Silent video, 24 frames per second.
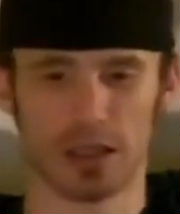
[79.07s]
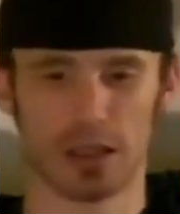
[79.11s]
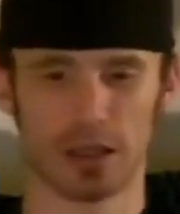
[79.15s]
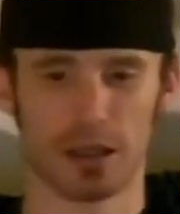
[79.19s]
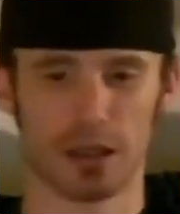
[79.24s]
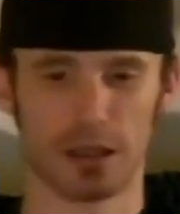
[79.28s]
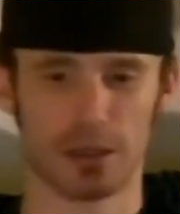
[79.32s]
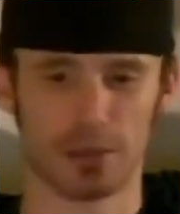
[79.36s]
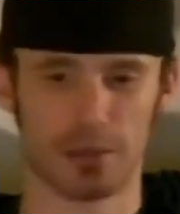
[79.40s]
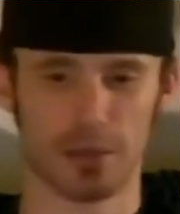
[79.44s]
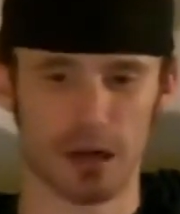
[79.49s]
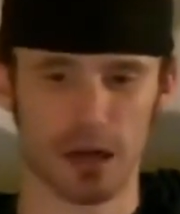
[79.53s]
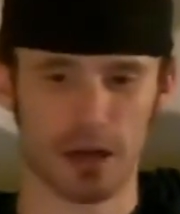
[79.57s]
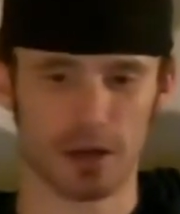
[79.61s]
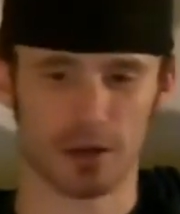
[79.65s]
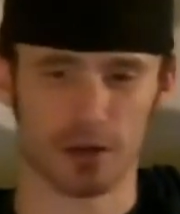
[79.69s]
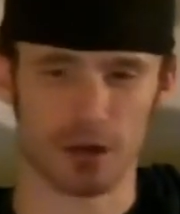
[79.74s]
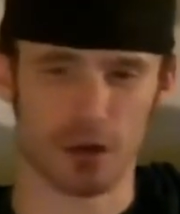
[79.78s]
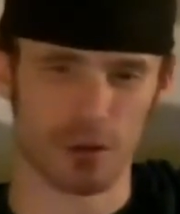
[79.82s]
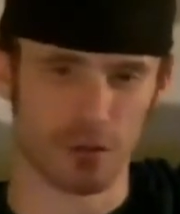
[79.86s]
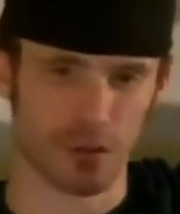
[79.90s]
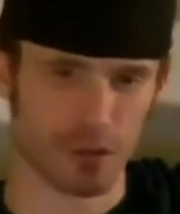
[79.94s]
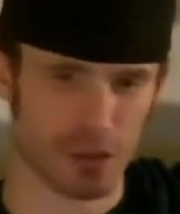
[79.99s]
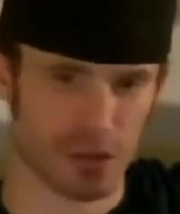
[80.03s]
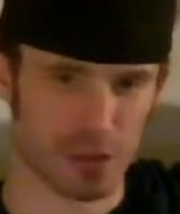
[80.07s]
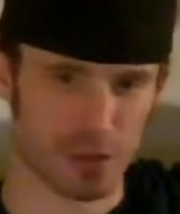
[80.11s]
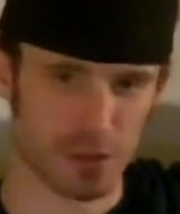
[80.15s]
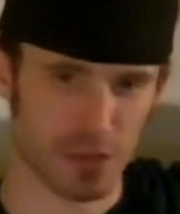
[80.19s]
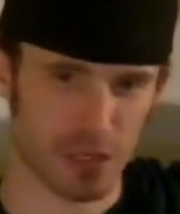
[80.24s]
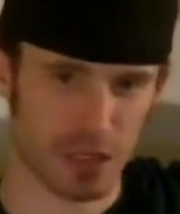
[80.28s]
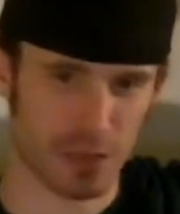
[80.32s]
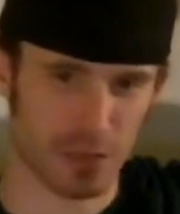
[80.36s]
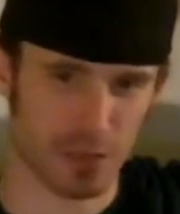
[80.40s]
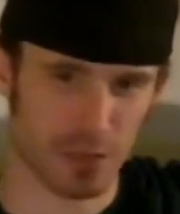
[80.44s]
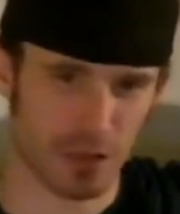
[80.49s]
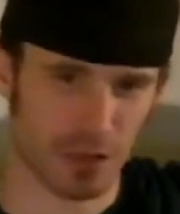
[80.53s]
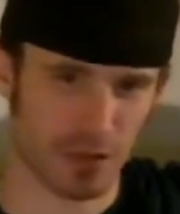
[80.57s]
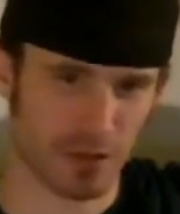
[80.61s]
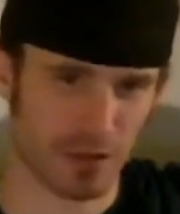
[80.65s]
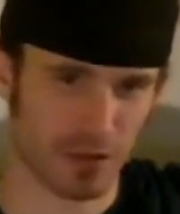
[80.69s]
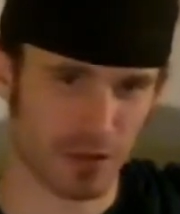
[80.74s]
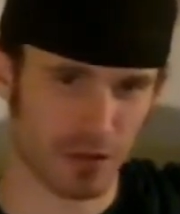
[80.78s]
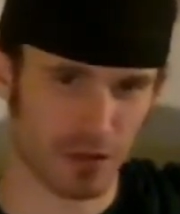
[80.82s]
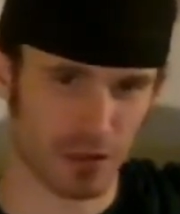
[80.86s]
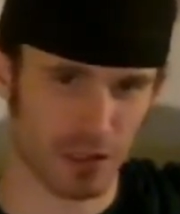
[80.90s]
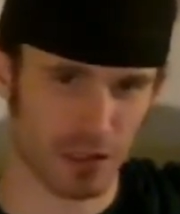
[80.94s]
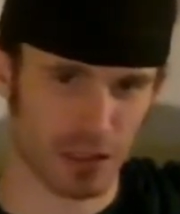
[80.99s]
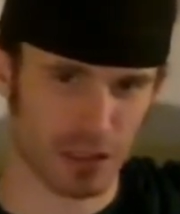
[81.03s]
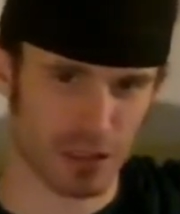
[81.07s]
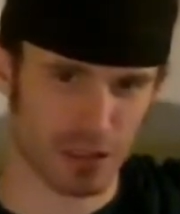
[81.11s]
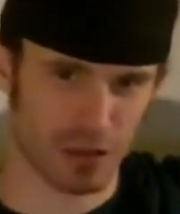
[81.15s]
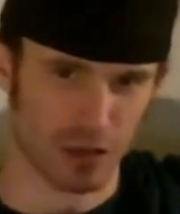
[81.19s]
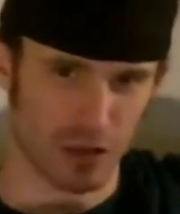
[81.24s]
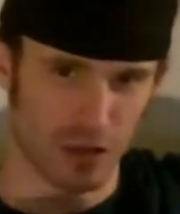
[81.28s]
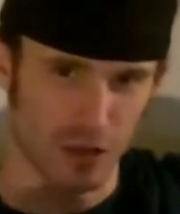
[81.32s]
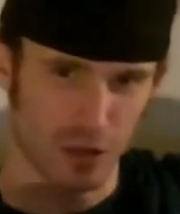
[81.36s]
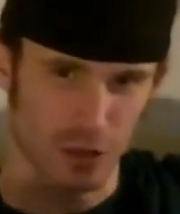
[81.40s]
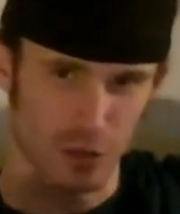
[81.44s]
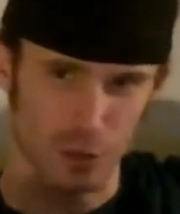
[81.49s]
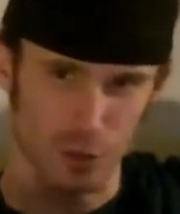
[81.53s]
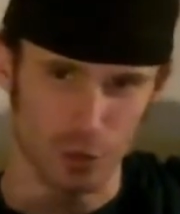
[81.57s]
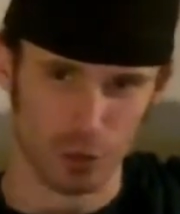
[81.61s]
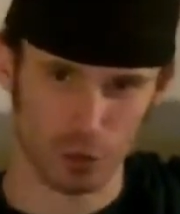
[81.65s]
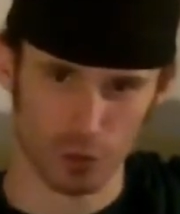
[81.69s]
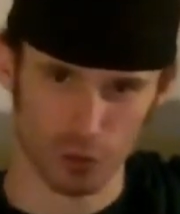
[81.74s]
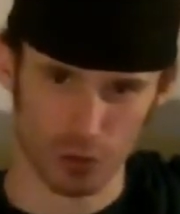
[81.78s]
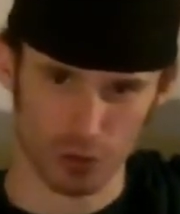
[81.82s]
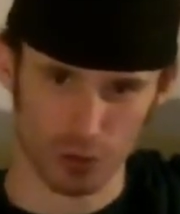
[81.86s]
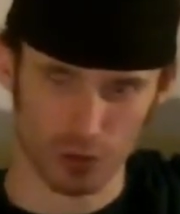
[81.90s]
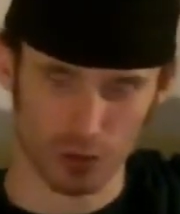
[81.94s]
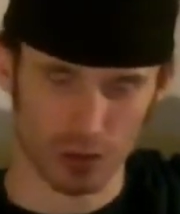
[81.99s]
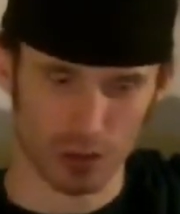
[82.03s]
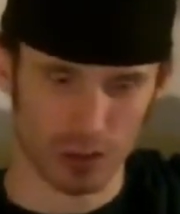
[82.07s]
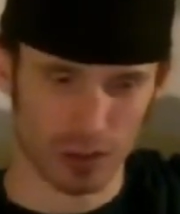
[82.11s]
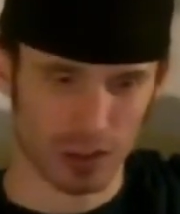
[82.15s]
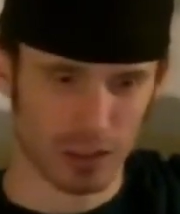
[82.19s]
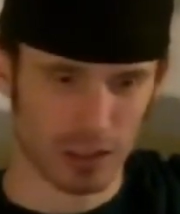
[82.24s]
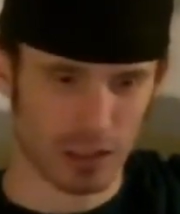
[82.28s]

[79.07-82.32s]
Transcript: Um, I don't know if it's me, but I feel like it's a lot cooler.